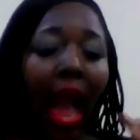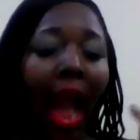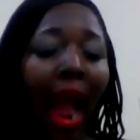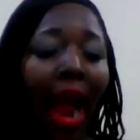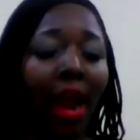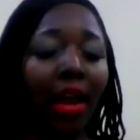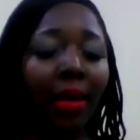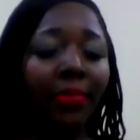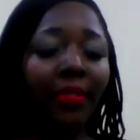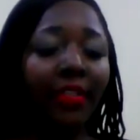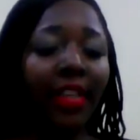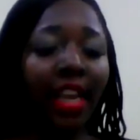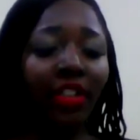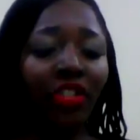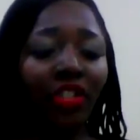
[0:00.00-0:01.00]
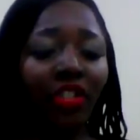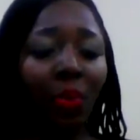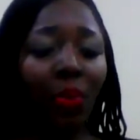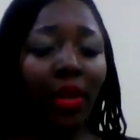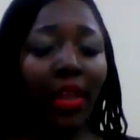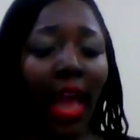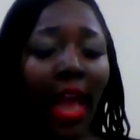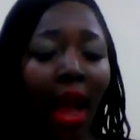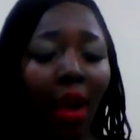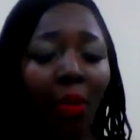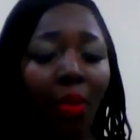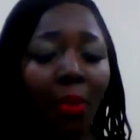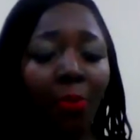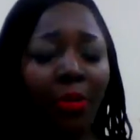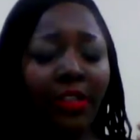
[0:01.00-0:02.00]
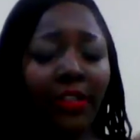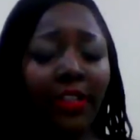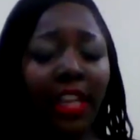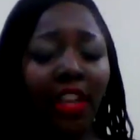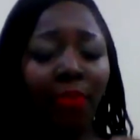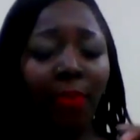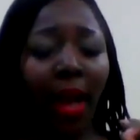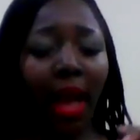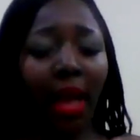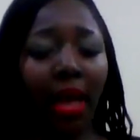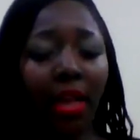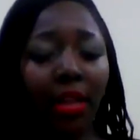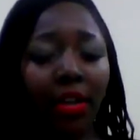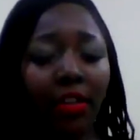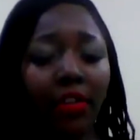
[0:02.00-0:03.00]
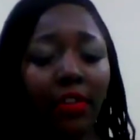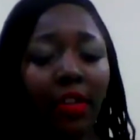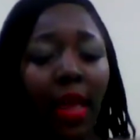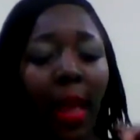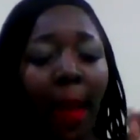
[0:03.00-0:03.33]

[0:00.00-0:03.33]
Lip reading: our obsession with how we're perceived by others